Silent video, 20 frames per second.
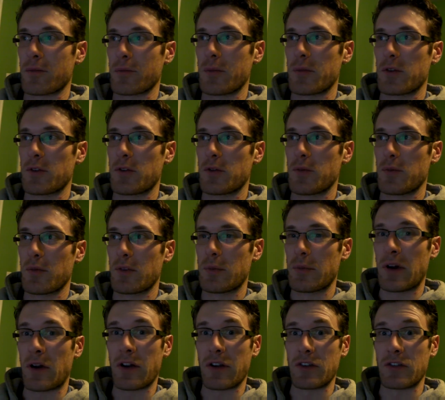
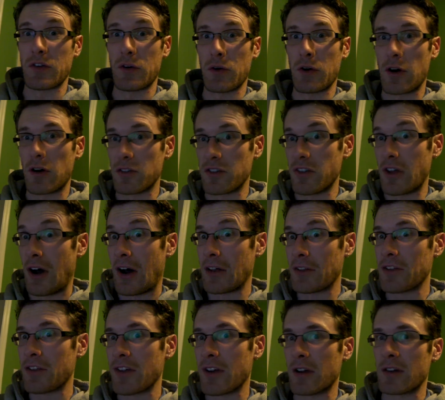spouting so-called
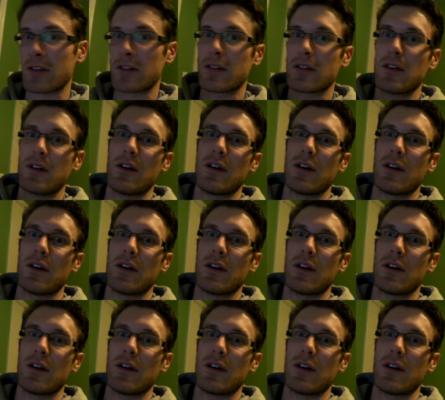nonsense